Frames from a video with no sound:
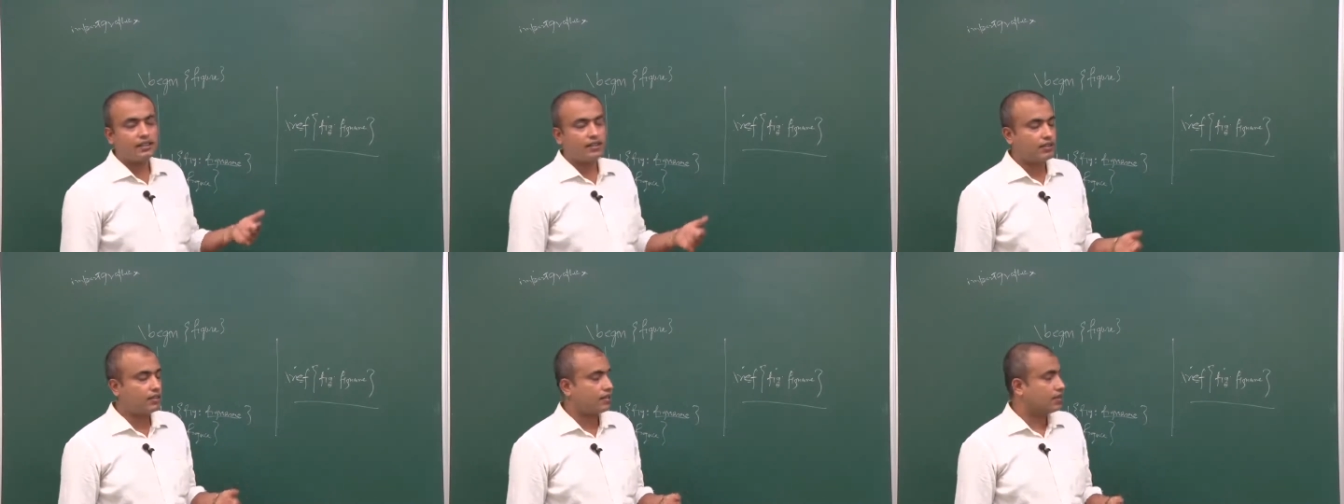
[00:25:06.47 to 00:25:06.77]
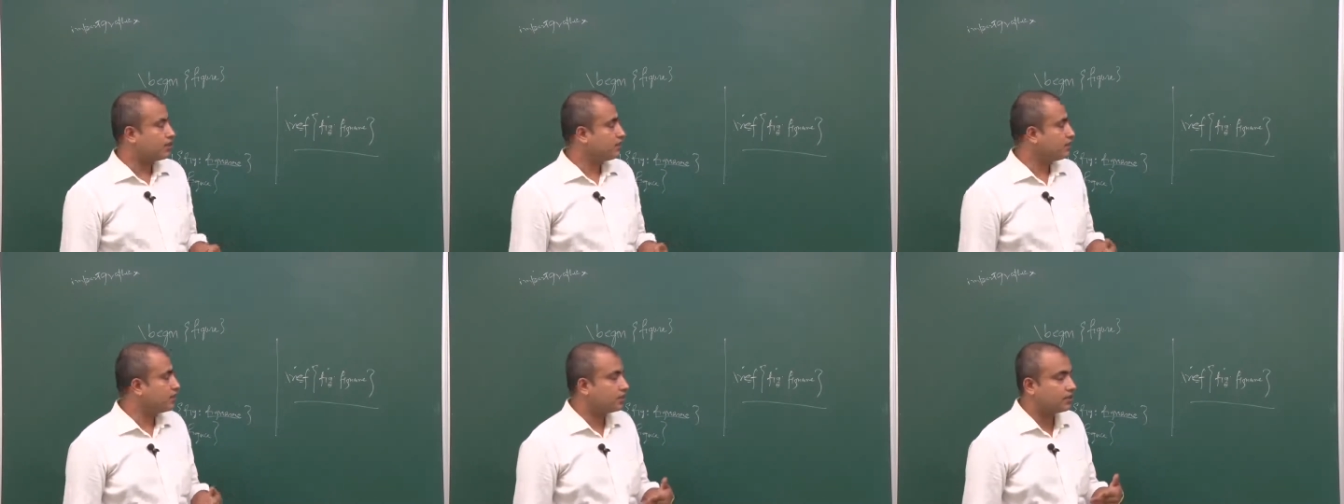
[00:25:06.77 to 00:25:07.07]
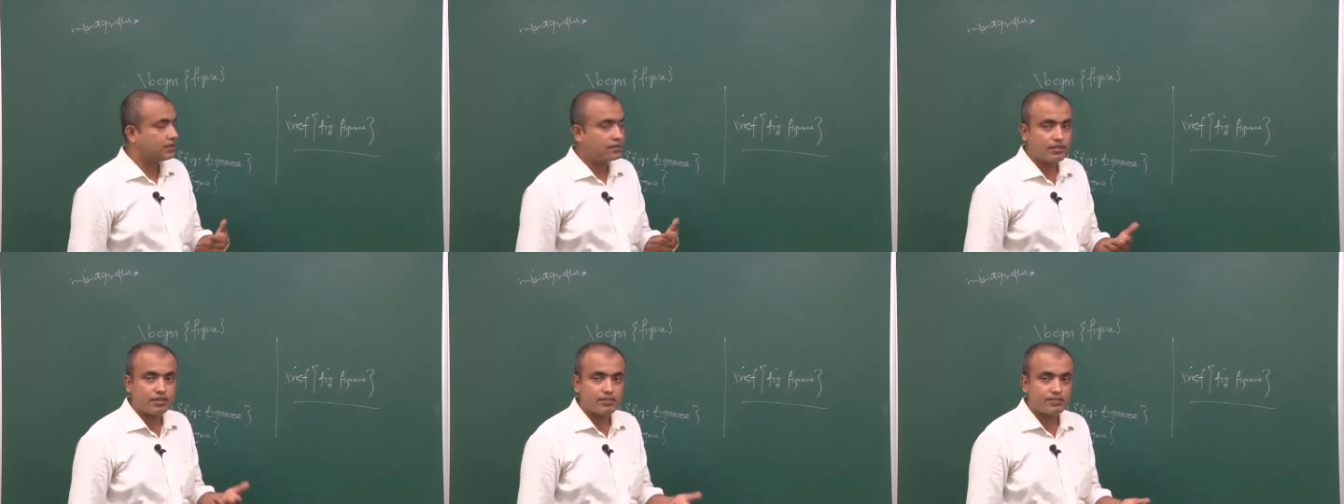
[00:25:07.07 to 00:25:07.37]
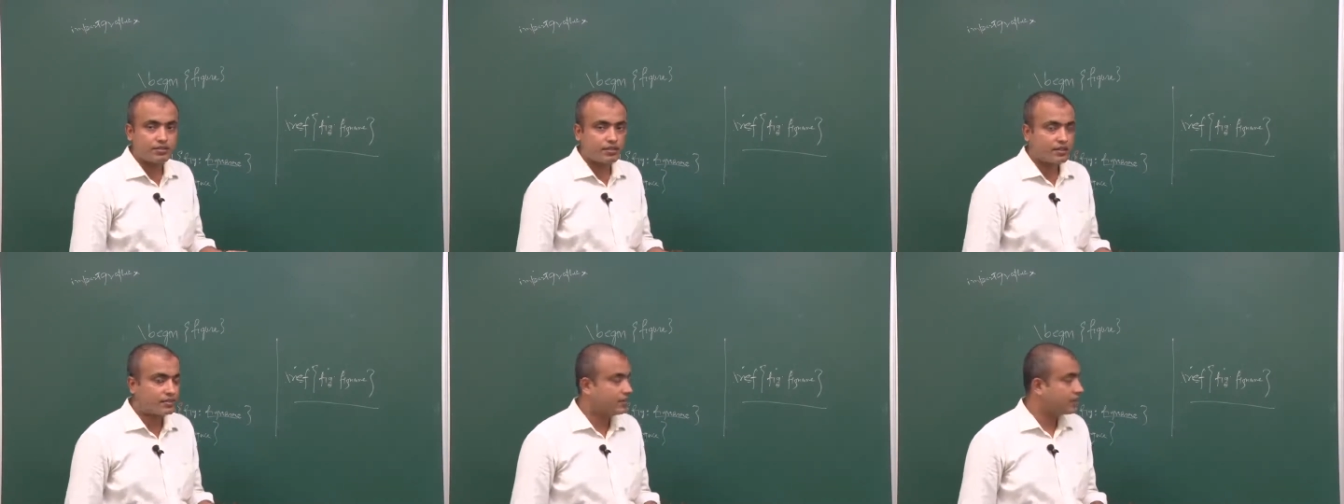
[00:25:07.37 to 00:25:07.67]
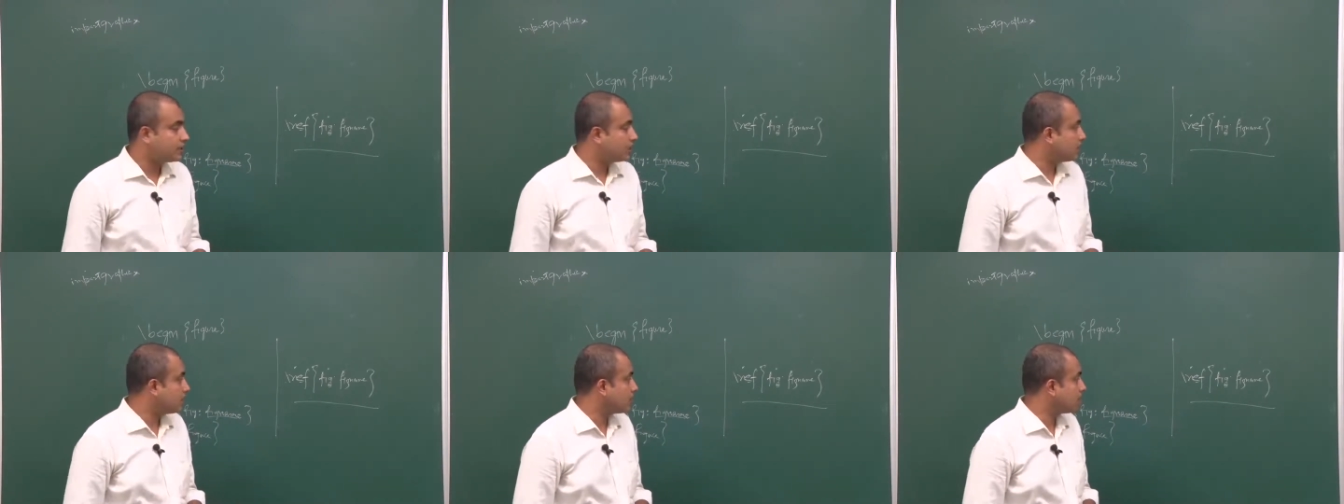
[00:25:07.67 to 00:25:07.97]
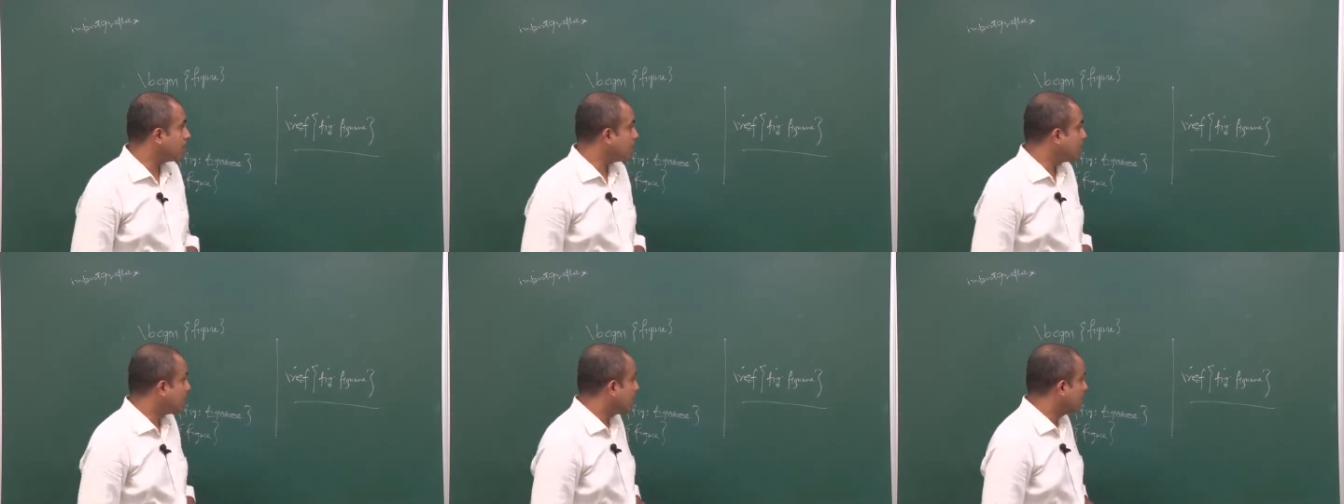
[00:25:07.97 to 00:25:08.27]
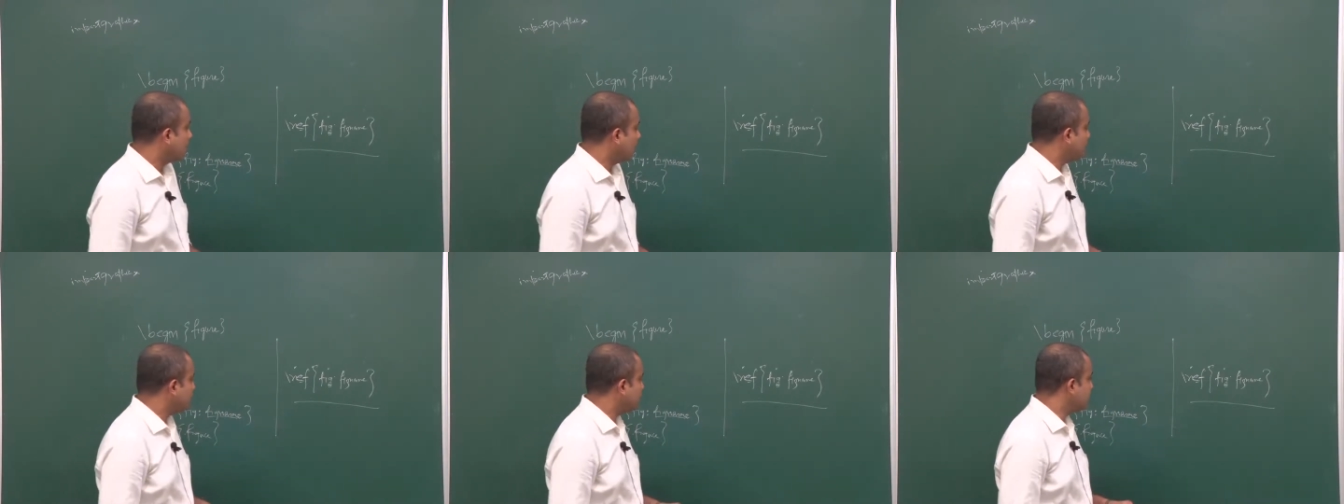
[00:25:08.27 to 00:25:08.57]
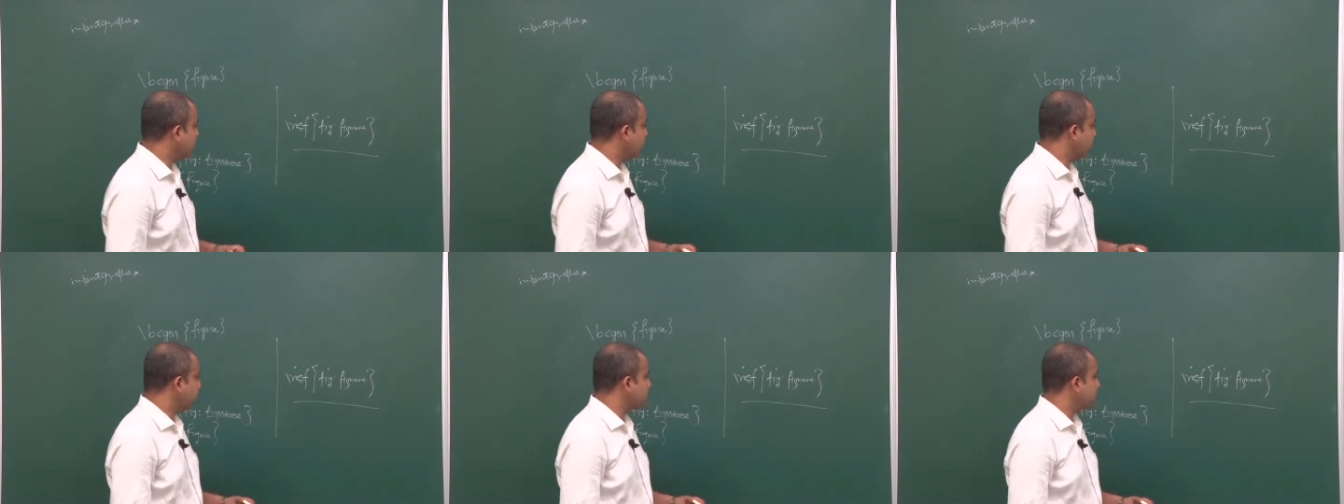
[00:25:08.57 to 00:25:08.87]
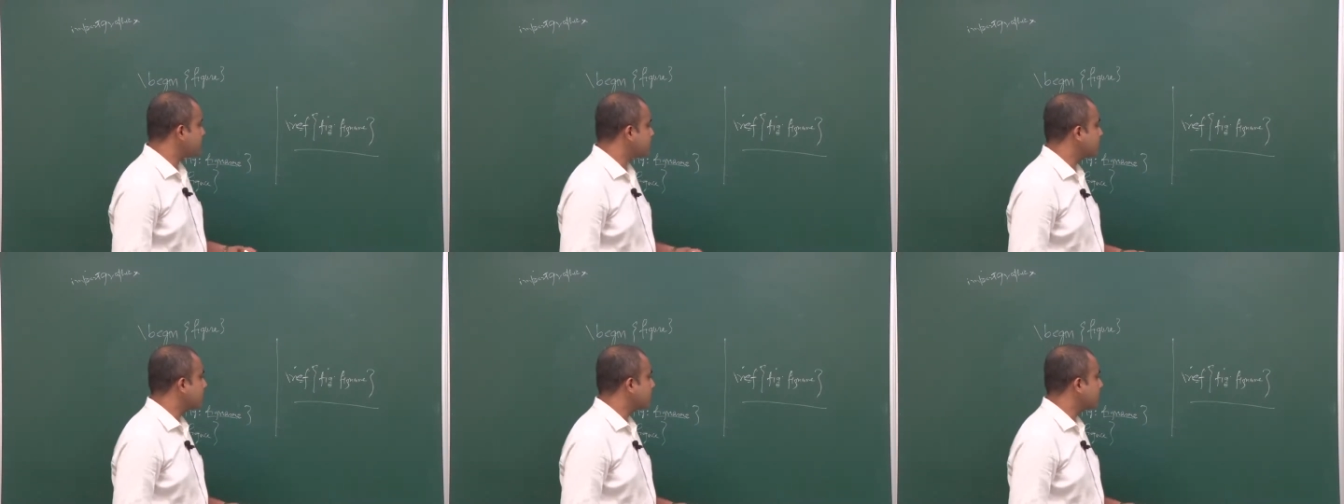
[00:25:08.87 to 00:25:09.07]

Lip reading: or how many theorems you have written, or how many sections